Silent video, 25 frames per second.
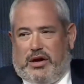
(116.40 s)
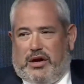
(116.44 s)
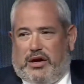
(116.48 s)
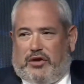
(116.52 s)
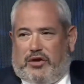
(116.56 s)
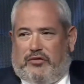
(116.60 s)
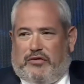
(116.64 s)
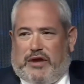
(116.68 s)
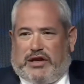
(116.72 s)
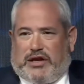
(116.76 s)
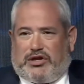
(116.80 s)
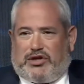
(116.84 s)

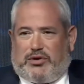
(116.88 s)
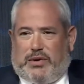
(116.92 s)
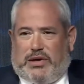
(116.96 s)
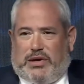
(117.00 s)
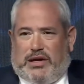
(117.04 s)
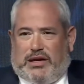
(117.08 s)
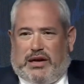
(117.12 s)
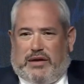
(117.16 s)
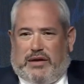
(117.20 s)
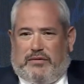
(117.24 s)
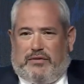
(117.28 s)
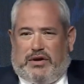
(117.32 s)

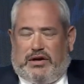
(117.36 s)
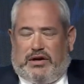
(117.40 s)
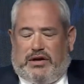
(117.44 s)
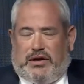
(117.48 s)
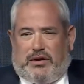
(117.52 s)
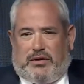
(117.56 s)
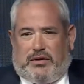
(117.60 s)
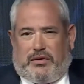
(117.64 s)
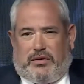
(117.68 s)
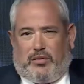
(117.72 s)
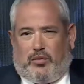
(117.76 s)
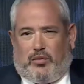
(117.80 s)
graduating every
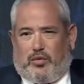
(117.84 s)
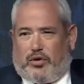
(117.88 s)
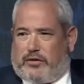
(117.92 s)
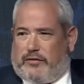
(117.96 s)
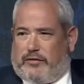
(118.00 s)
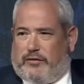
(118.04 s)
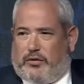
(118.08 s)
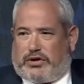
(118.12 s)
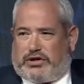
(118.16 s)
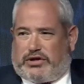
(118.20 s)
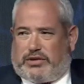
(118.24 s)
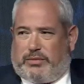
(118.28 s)
year. The
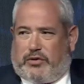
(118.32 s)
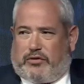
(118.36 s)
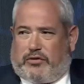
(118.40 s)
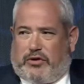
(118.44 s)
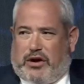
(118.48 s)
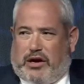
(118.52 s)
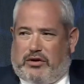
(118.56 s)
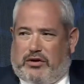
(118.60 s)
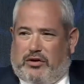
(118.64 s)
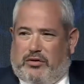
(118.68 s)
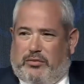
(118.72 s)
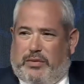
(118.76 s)
workforce in
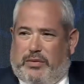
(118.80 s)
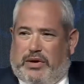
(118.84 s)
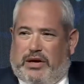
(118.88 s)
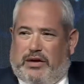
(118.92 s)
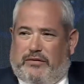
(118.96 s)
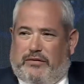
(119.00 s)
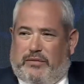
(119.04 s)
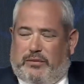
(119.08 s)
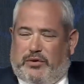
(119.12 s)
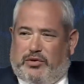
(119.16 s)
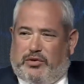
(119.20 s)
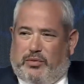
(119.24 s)
Morocco being
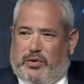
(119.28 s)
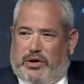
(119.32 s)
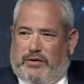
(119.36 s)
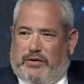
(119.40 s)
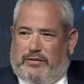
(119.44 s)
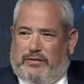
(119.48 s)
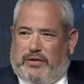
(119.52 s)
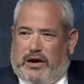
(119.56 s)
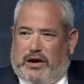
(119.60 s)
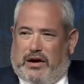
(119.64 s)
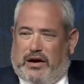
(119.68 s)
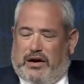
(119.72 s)
from
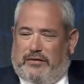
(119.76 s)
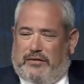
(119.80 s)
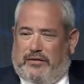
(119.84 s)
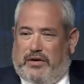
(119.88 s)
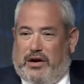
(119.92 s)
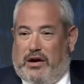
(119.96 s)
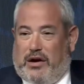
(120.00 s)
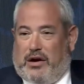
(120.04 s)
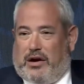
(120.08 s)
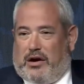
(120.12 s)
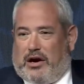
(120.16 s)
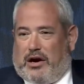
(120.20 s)
25
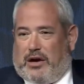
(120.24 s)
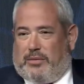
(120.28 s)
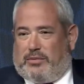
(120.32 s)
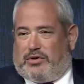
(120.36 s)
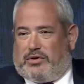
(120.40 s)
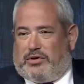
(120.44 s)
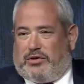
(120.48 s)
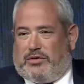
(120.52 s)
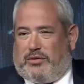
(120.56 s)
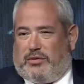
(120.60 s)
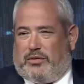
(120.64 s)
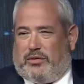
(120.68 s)
up
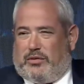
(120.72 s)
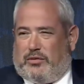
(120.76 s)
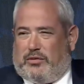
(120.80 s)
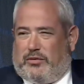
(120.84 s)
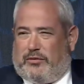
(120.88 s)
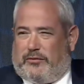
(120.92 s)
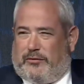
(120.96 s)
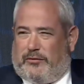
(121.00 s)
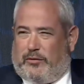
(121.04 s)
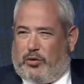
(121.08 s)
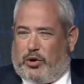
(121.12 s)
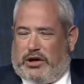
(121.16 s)
to
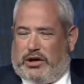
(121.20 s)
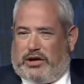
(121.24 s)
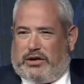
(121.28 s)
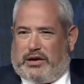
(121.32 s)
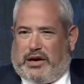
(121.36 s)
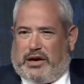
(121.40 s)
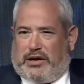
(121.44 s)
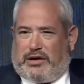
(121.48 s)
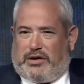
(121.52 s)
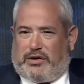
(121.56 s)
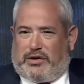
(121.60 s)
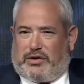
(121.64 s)

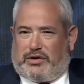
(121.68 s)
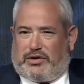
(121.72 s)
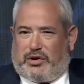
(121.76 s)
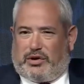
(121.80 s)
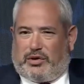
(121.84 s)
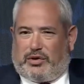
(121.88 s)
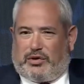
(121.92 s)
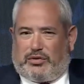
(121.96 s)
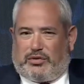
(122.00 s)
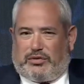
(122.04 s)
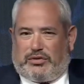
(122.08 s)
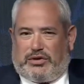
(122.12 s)
49 years
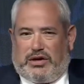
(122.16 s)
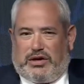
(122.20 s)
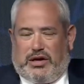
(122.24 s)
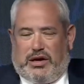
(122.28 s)
old,